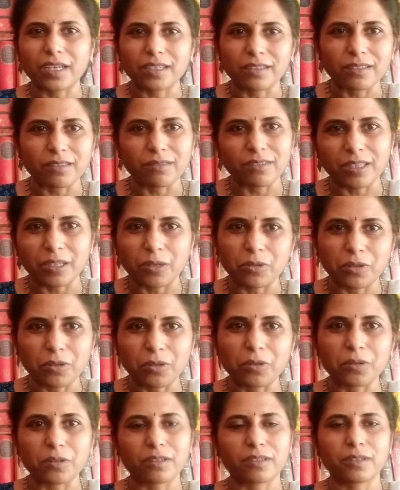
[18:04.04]
manner without
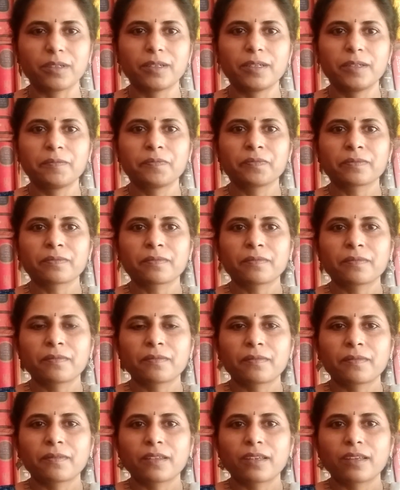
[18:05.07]
court.
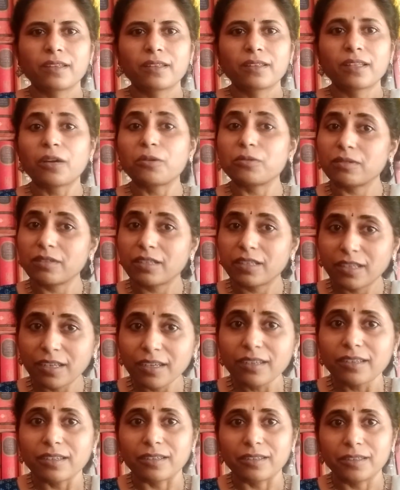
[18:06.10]
Now
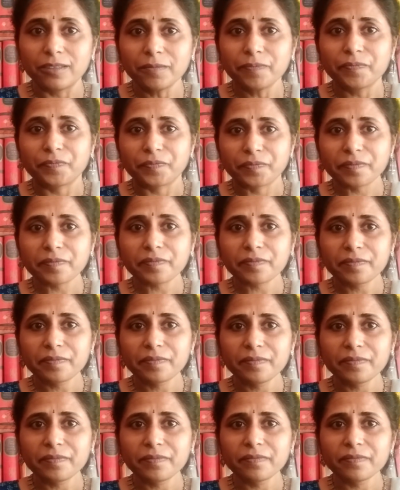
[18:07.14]
here,
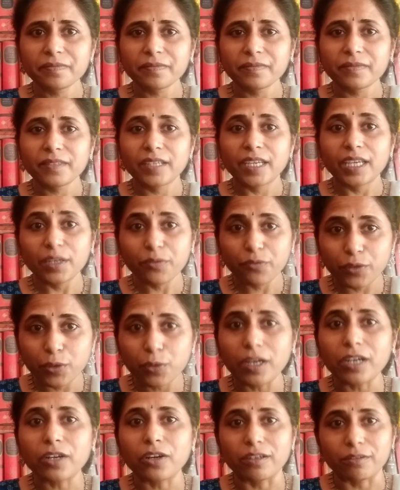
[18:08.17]
if
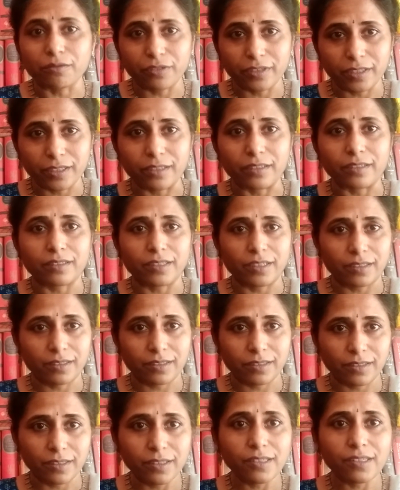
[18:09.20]
you are confident, that
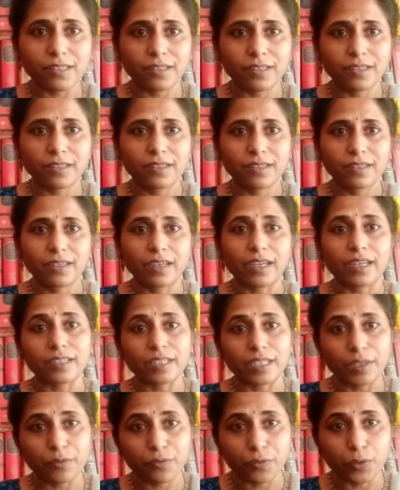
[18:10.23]
is,
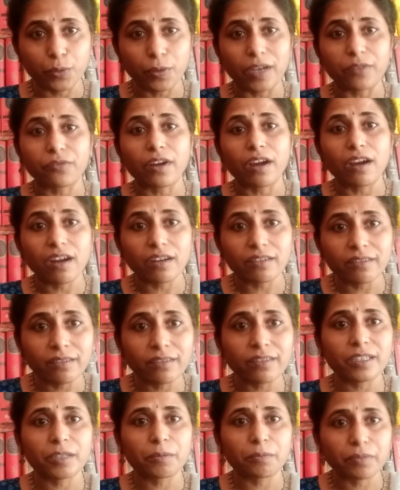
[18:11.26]
and if you have
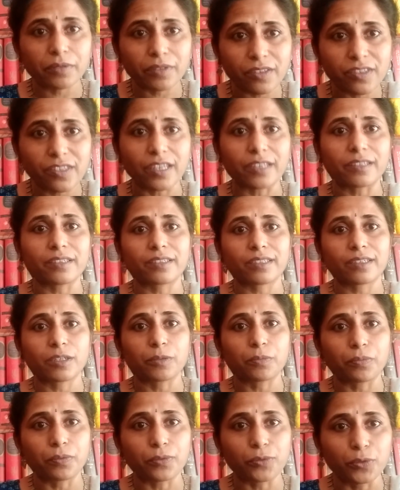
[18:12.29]
100%
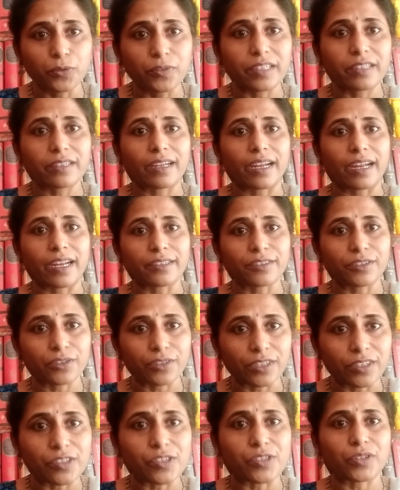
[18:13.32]
approval and
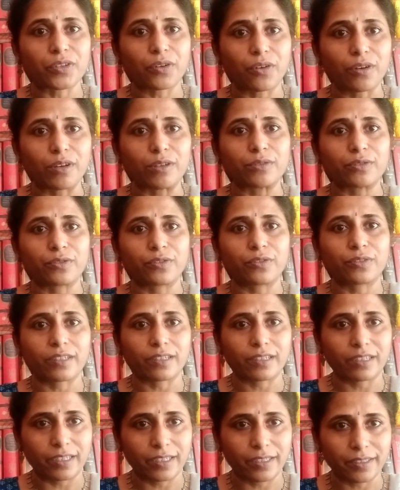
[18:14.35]
trust of
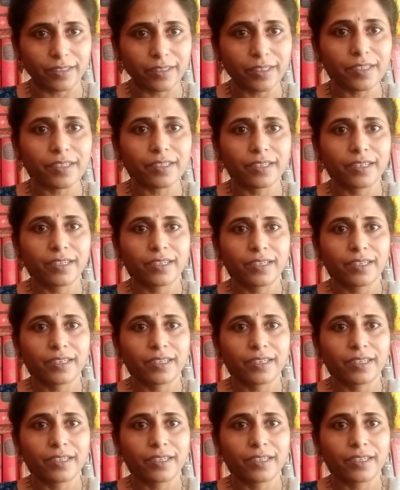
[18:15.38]
the client,